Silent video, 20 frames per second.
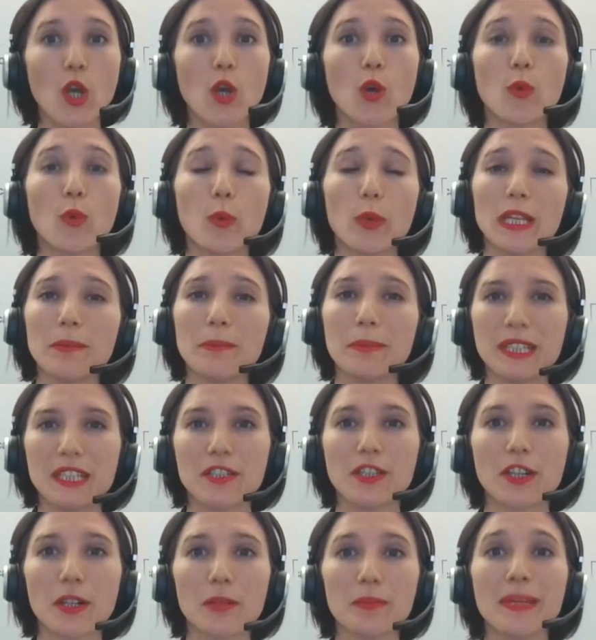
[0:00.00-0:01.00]
will
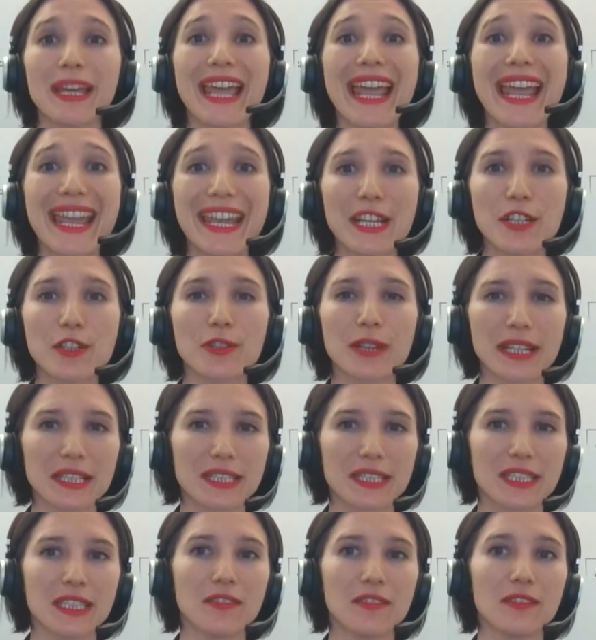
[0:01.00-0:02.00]
become
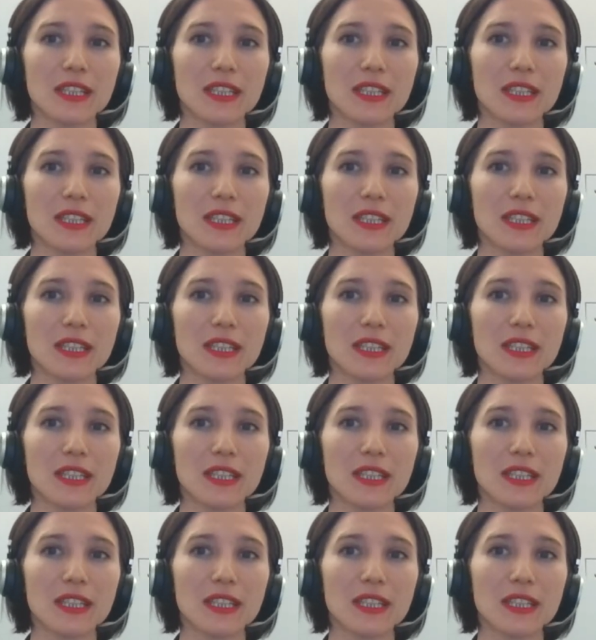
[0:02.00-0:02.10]
eco-active